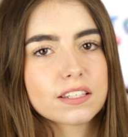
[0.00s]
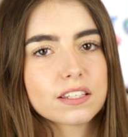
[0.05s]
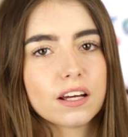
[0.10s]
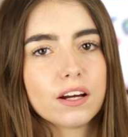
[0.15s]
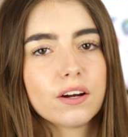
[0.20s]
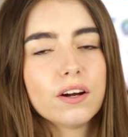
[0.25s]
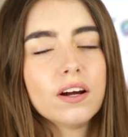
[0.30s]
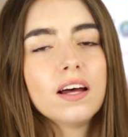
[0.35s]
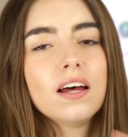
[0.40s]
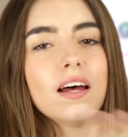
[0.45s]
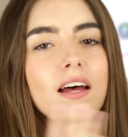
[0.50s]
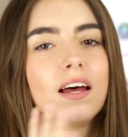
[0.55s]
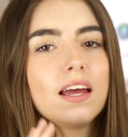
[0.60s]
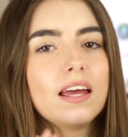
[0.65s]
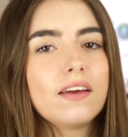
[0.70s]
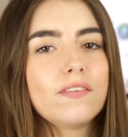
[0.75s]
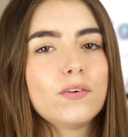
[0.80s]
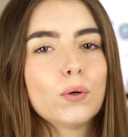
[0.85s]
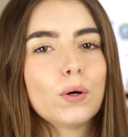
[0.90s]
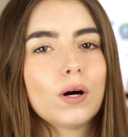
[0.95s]
So
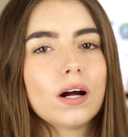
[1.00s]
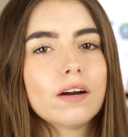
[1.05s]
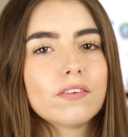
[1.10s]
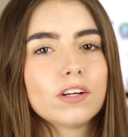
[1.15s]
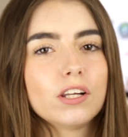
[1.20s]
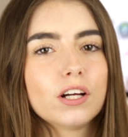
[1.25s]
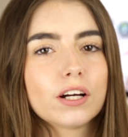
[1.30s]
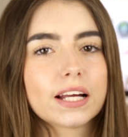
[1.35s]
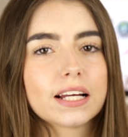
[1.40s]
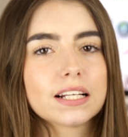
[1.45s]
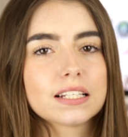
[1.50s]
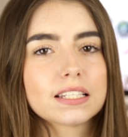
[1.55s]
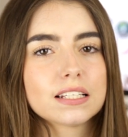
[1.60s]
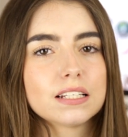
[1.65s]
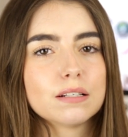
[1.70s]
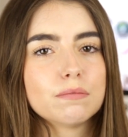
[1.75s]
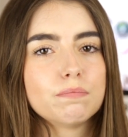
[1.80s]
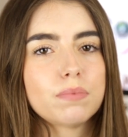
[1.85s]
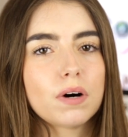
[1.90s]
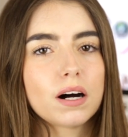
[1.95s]
if you are ever looking
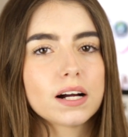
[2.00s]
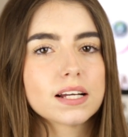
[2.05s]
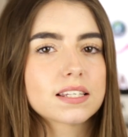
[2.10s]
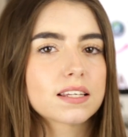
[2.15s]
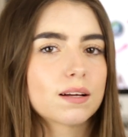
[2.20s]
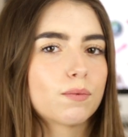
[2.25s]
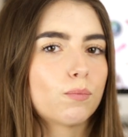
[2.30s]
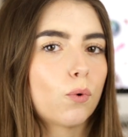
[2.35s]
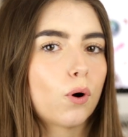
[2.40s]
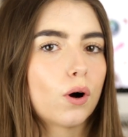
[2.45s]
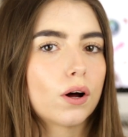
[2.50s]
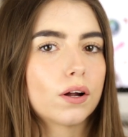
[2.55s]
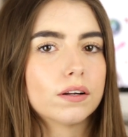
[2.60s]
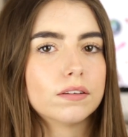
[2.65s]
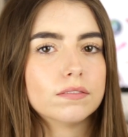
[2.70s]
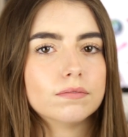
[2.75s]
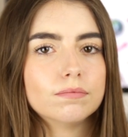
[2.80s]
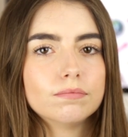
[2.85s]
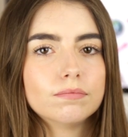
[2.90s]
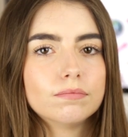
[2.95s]
to buy
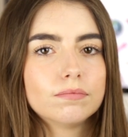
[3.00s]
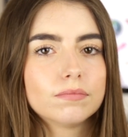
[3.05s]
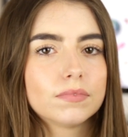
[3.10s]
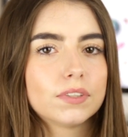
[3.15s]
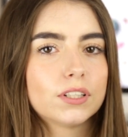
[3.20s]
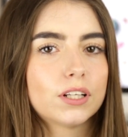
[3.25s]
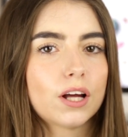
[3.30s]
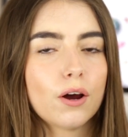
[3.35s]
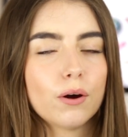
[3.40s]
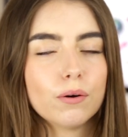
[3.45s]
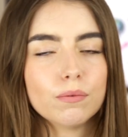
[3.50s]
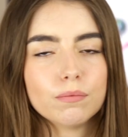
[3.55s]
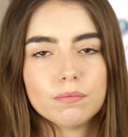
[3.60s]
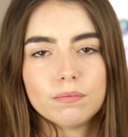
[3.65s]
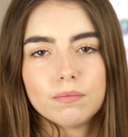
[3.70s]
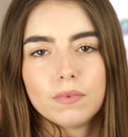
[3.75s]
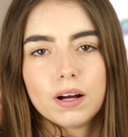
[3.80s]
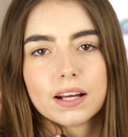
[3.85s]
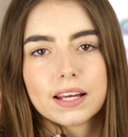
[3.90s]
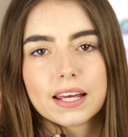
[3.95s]
someone, you know,
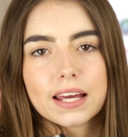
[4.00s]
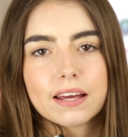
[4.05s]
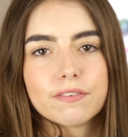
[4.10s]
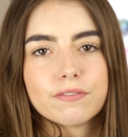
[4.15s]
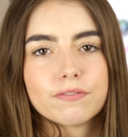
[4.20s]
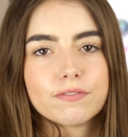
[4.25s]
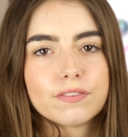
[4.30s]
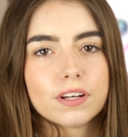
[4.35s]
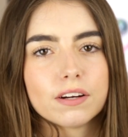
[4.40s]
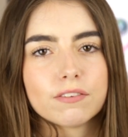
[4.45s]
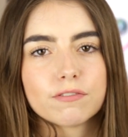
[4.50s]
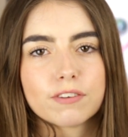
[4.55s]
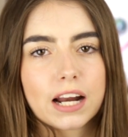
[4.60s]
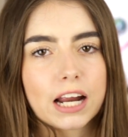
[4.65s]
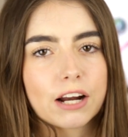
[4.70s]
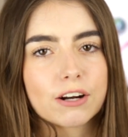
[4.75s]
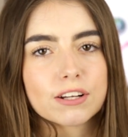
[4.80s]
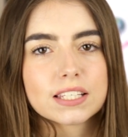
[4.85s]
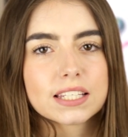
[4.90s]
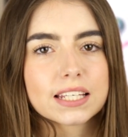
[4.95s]
a gift, a
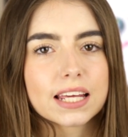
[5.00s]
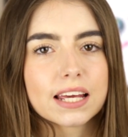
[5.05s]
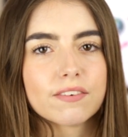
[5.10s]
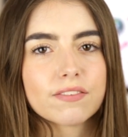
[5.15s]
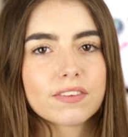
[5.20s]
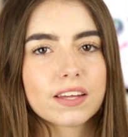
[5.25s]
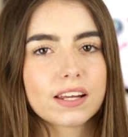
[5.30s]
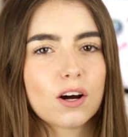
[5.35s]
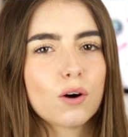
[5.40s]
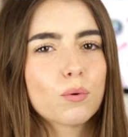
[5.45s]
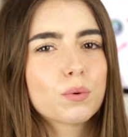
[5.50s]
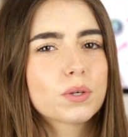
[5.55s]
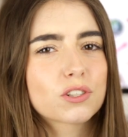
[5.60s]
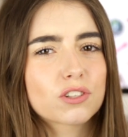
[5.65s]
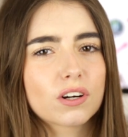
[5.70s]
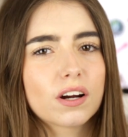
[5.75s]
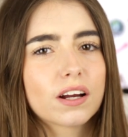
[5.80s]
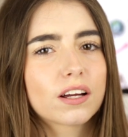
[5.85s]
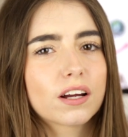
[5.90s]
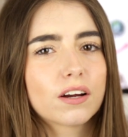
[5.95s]
fragrance gift, then always
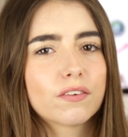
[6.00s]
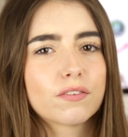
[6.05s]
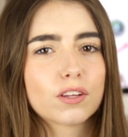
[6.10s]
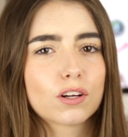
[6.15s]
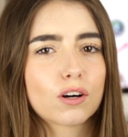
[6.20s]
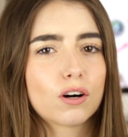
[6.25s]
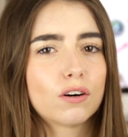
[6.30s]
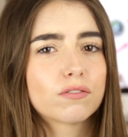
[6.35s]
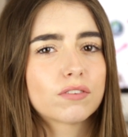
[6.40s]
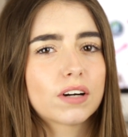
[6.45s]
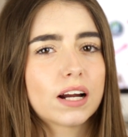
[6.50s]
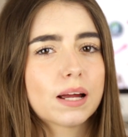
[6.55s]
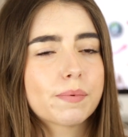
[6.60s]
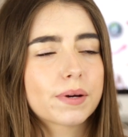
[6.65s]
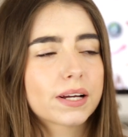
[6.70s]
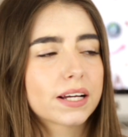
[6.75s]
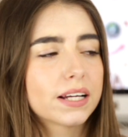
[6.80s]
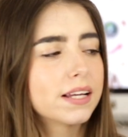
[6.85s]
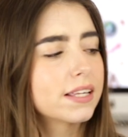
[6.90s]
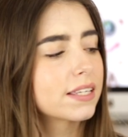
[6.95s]
try and go for the coffret
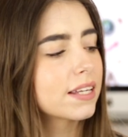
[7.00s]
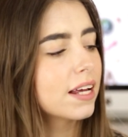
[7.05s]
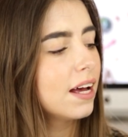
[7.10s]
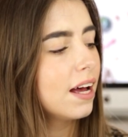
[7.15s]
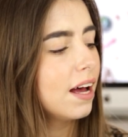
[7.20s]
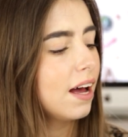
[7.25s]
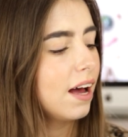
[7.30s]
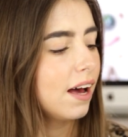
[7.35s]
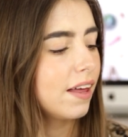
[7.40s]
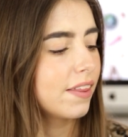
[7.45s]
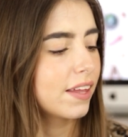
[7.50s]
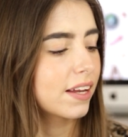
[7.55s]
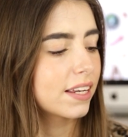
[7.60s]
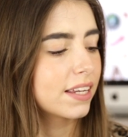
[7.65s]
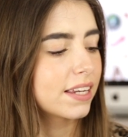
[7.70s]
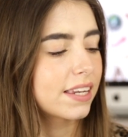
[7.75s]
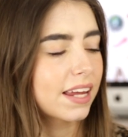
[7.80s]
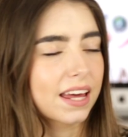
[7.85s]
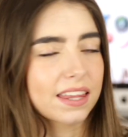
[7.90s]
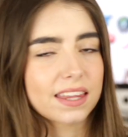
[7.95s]
because at the end
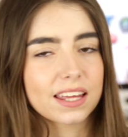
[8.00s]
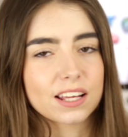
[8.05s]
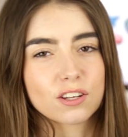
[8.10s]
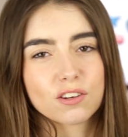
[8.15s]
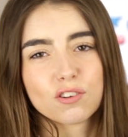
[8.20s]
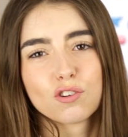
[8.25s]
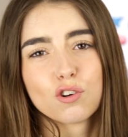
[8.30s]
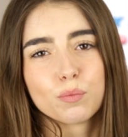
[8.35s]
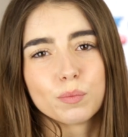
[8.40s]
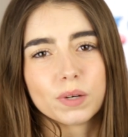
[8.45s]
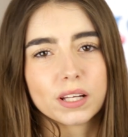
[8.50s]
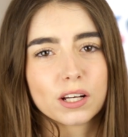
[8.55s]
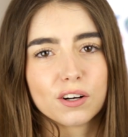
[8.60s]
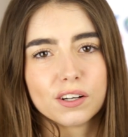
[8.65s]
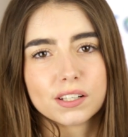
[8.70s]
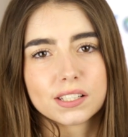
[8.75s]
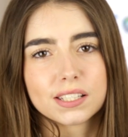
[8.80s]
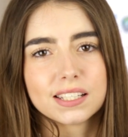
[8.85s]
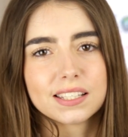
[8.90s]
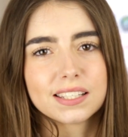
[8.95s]
of the day they normally
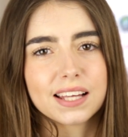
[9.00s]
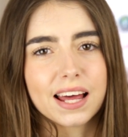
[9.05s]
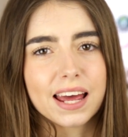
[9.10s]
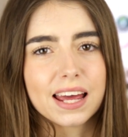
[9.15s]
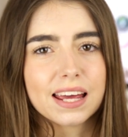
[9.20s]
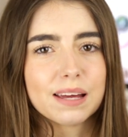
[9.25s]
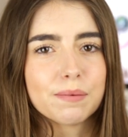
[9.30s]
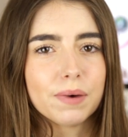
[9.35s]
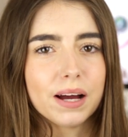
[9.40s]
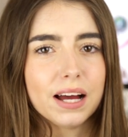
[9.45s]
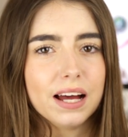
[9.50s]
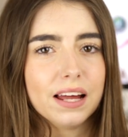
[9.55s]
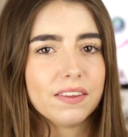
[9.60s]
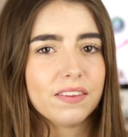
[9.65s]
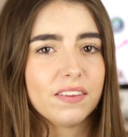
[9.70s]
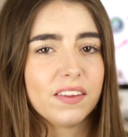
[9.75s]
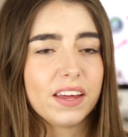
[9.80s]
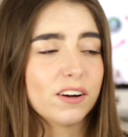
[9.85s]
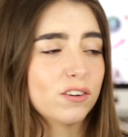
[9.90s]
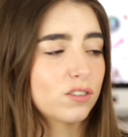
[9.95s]
cost the same
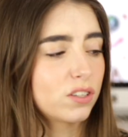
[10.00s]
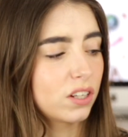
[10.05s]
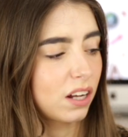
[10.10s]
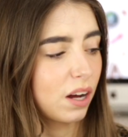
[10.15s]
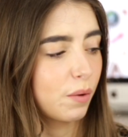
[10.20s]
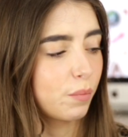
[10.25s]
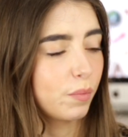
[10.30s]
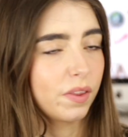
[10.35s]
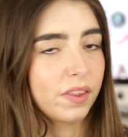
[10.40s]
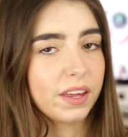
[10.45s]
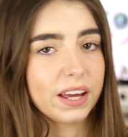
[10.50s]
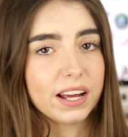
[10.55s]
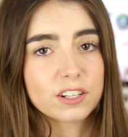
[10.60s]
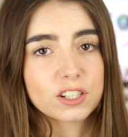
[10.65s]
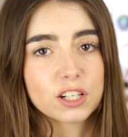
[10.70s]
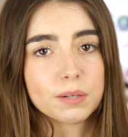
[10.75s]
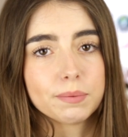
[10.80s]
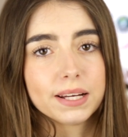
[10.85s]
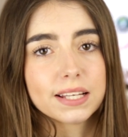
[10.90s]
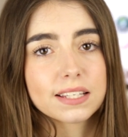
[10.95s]
and they also come with the
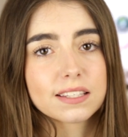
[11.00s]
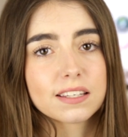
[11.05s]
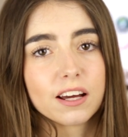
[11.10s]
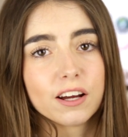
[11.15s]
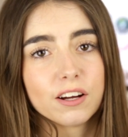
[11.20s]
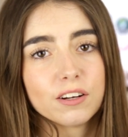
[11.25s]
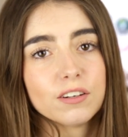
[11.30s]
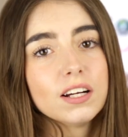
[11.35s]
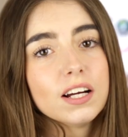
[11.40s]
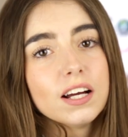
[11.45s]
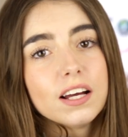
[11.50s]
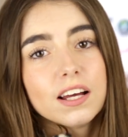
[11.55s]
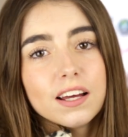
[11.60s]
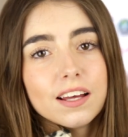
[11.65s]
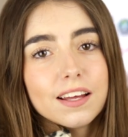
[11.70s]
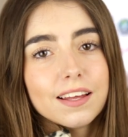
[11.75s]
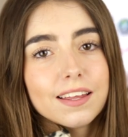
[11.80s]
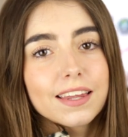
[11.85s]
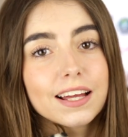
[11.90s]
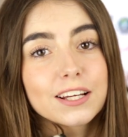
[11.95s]
extra bit. So
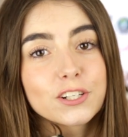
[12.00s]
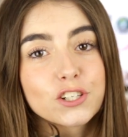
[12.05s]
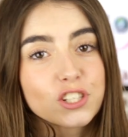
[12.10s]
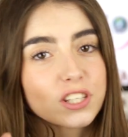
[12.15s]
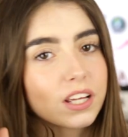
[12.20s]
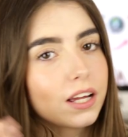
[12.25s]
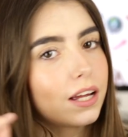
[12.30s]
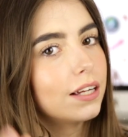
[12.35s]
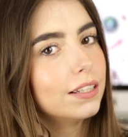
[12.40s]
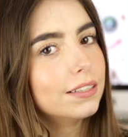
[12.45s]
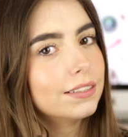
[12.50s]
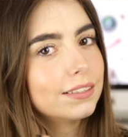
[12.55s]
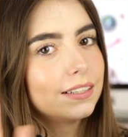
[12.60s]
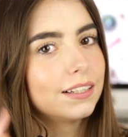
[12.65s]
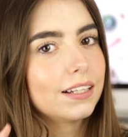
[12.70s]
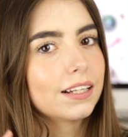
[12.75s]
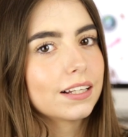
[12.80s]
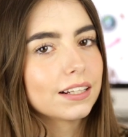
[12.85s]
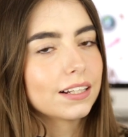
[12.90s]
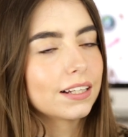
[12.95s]
that's just a
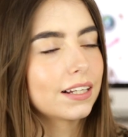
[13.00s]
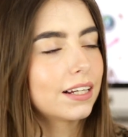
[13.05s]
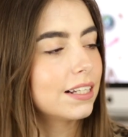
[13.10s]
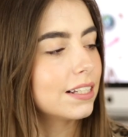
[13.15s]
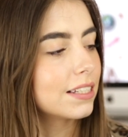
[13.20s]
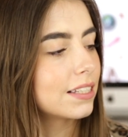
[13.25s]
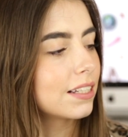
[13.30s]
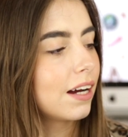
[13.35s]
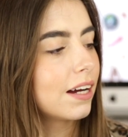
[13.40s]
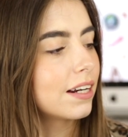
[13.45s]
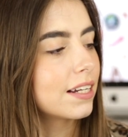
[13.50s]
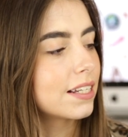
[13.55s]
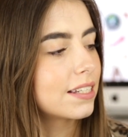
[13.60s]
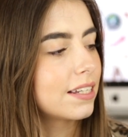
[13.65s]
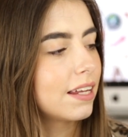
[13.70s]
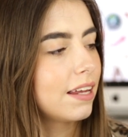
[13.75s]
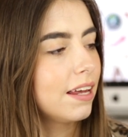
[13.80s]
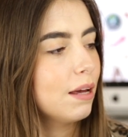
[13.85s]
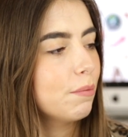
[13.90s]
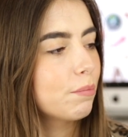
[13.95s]
little insider's
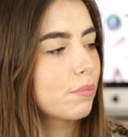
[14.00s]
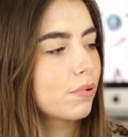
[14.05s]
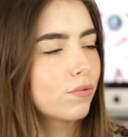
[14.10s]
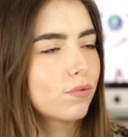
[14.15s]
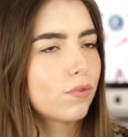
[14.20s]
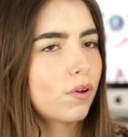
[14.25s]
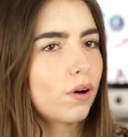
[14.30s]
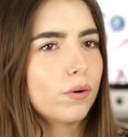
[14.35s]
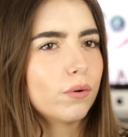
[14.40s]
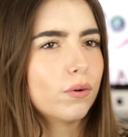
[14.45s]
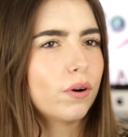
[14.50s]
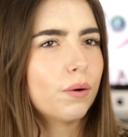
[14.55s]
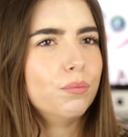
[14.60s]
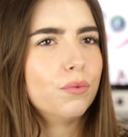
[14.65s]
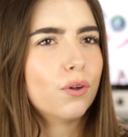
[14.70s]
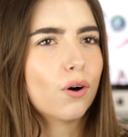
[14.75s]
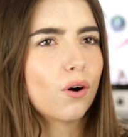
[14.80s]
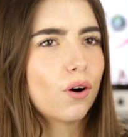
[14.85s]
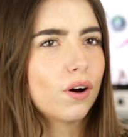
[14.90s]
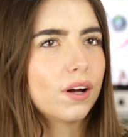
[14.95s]
tip, though
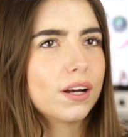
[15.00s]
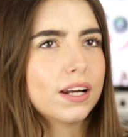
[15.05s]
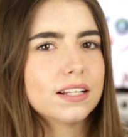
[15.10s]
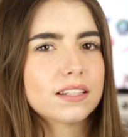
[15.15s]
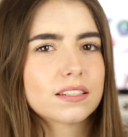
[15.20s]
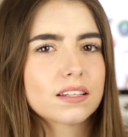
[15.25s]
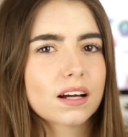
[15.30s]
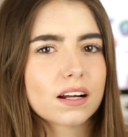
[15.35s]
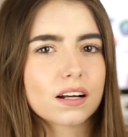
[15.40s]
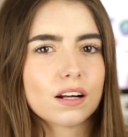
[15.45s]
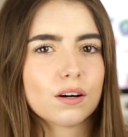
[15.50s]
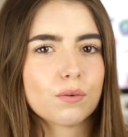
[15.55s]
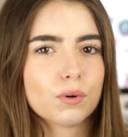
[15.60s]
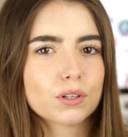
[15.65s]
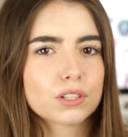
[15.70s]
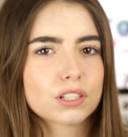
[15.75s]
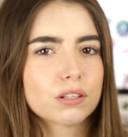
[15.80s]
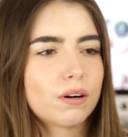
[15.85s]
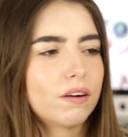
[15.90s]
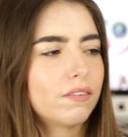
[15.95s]
I'm not an insider
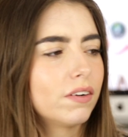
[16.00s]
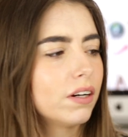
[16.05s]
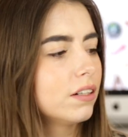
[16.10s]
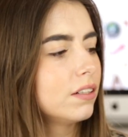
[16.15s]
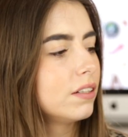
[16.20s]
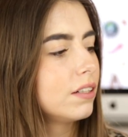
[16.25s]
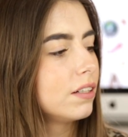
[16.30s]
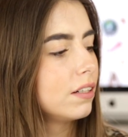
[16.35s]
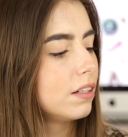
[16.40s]
whatsoever.